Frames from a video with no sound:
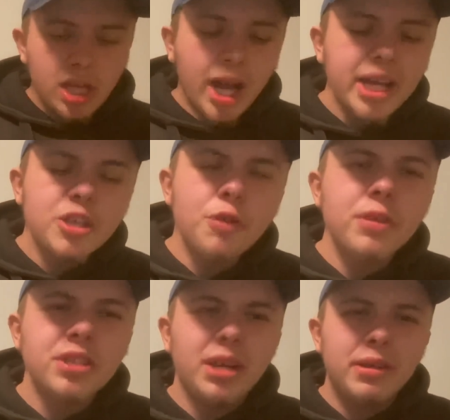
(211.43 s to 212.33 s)
I hope
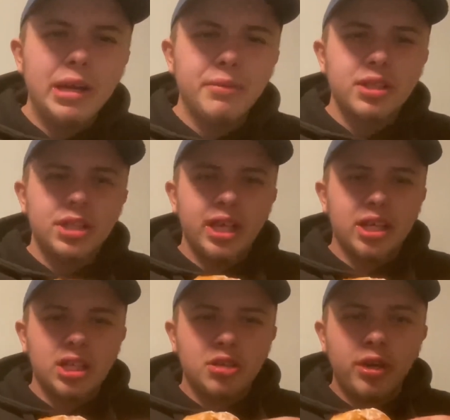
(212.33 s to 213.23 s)
there's not, not like
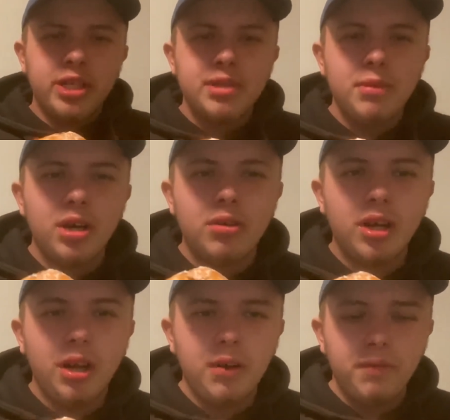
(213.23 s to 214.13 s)
a crazy amount
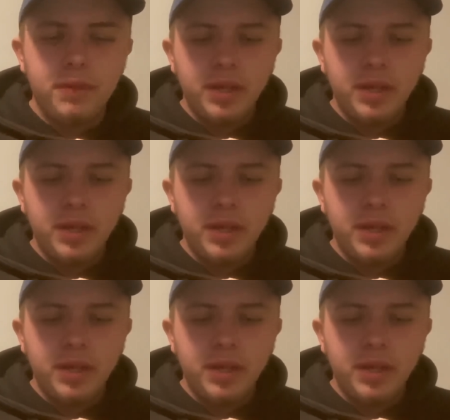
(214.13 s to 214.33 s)
of